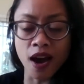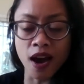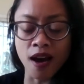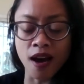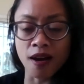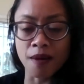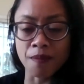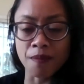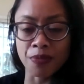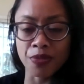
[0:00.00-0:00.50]

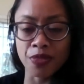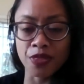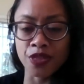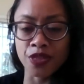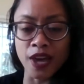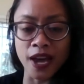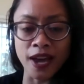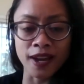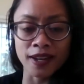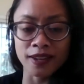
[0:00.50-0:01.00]

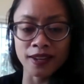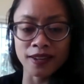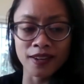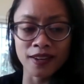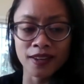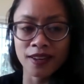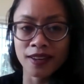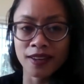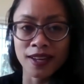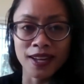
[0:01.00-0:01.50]
that
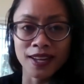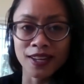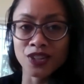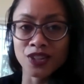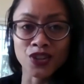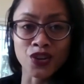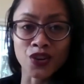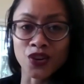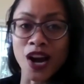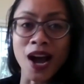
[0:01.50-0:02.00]

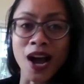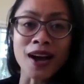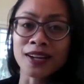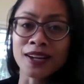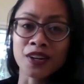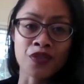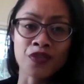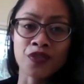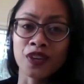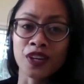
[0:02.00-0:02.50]
you're
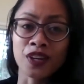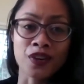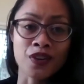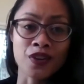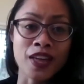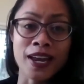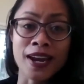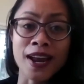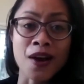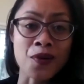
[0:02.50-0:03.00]
not going to
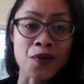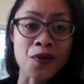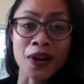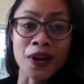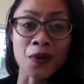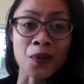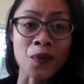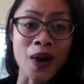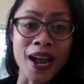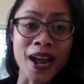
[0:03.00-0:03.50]
figure that out
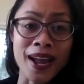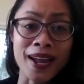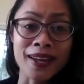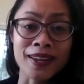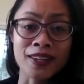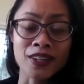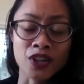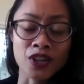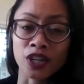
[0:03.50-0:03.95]
right away.